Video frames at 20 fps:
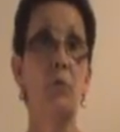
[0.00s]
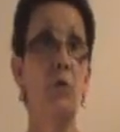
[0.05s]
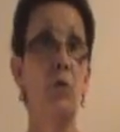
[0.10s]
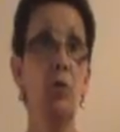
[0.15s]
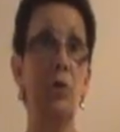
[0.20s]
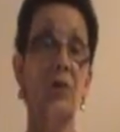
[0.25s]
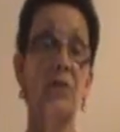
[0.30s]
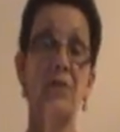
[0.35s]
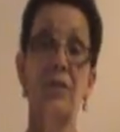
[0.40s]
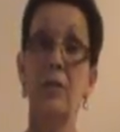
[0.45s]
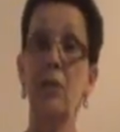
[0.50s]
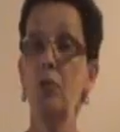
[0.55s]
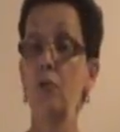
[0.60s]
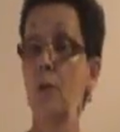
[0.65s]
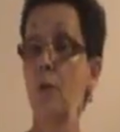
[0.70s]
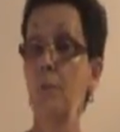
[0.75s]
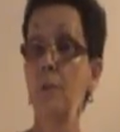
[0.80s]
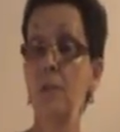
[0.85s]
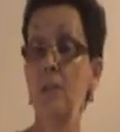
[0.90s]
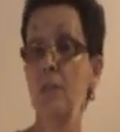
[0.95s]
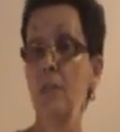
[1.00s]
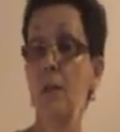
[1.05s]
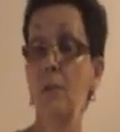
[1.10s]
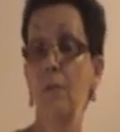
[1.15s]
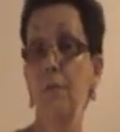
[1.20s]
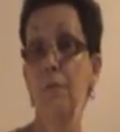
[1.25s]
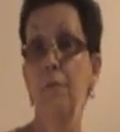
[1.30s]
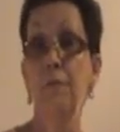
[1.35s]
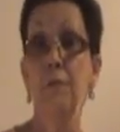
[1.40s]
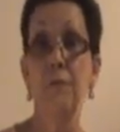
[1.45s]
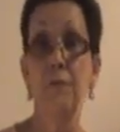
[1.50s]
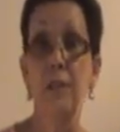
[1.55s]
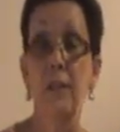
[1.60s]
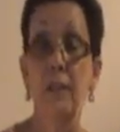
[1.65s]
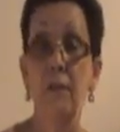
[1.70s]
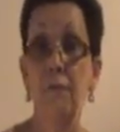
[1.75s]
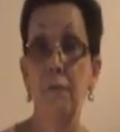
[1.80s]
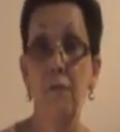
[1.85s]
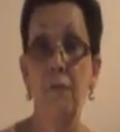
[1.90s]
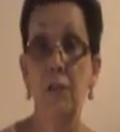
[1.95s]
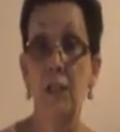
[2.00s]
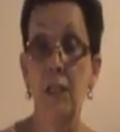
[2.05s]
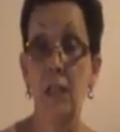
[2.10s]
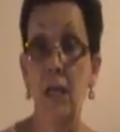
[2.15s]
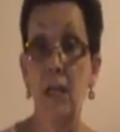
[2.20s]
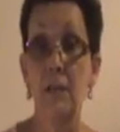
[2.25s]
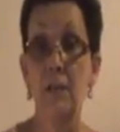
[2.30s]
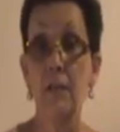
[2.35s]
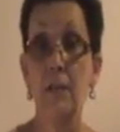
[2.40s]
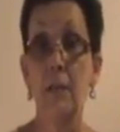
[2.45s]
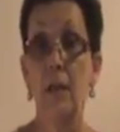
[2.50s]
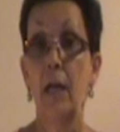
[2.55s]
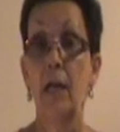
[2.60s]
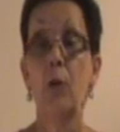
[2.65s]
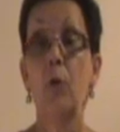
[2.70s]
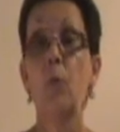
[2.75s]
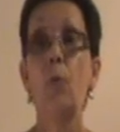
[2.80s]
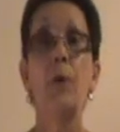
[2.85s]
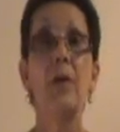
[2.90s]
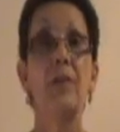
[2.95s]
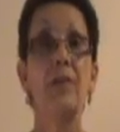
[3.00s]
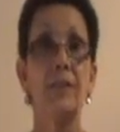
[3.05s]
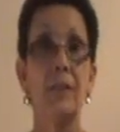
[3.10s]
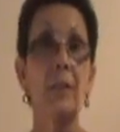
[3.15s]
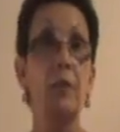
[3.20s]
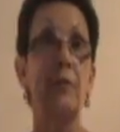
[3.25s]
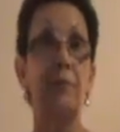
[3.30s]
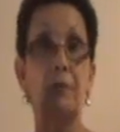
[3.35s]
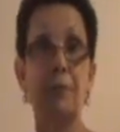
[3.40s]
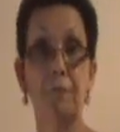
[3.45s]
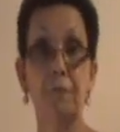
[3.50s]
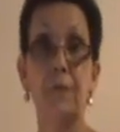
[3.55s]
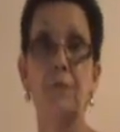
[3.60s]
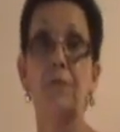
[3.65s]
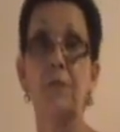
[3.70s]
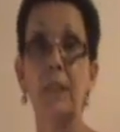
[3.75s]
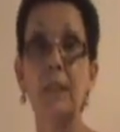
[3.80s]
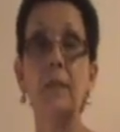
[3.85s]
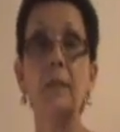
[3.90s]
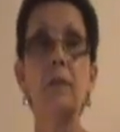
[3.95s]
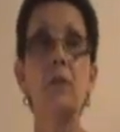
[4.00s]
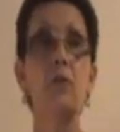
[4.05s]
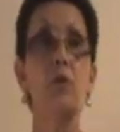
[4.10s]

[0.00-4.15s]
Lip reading: New York City told me to sell it for $50. I don't want to sell it for $50.